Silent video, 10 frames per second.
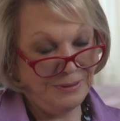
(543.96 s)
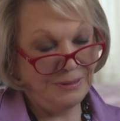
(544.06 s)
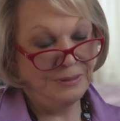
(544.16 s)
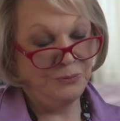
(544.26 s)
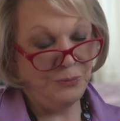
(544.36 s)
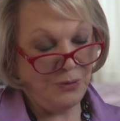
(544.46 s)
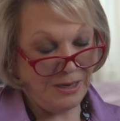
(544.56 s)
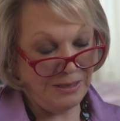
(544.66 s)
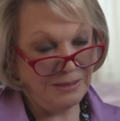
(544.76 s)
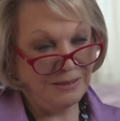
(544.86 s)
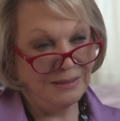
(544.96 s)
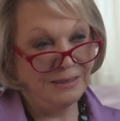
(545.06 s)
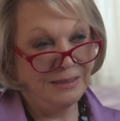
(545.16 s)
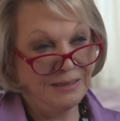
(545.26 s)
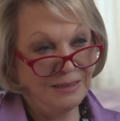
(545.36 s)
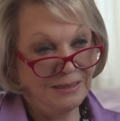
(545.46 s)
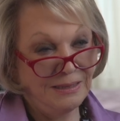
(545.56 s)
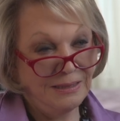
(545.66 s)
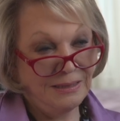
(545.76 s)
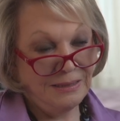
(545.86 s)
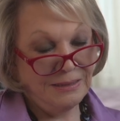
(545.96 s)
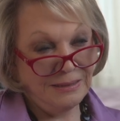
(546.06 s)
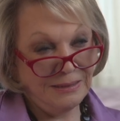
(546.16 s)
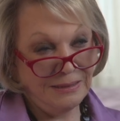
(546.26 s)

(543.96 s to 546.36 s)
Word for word: kind of stuff. Right. But she cops it. The other